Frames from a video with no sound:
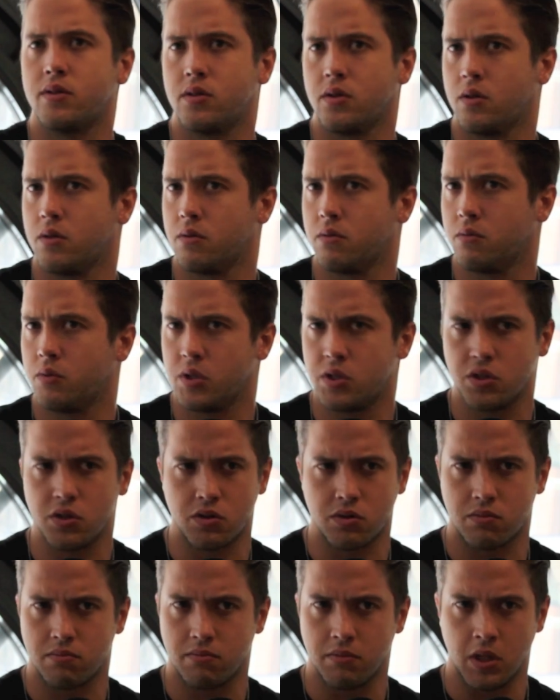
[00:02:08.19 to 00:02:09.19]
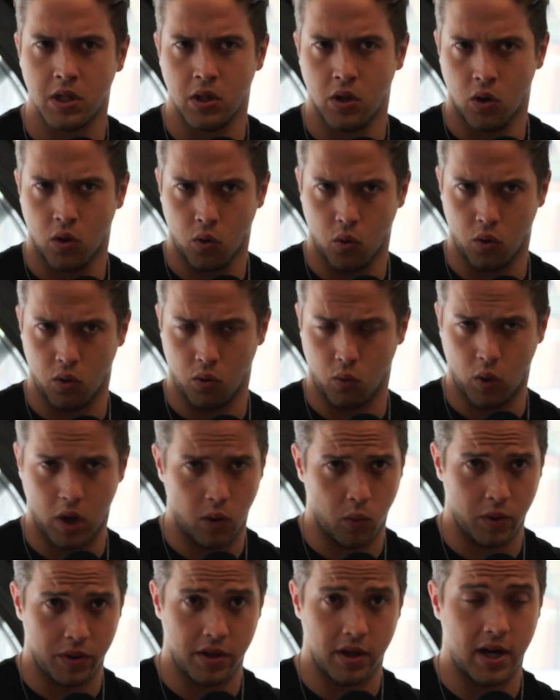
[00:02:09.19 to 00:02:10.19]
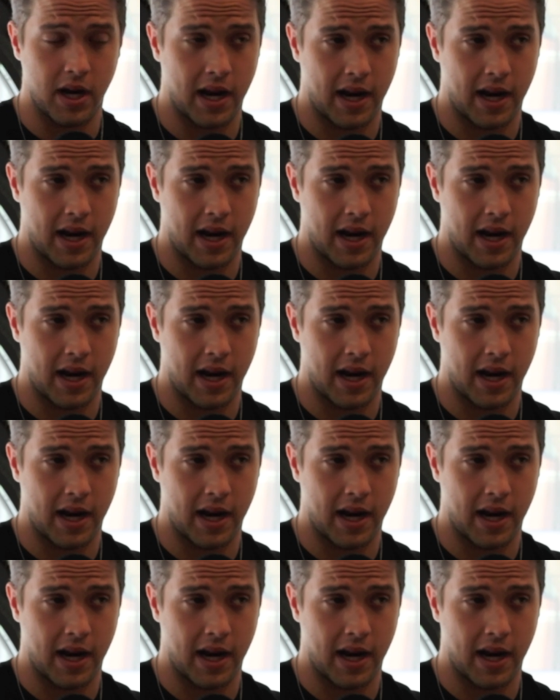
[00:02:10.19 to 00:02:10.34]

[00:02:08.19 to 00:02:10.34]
So we just went with it,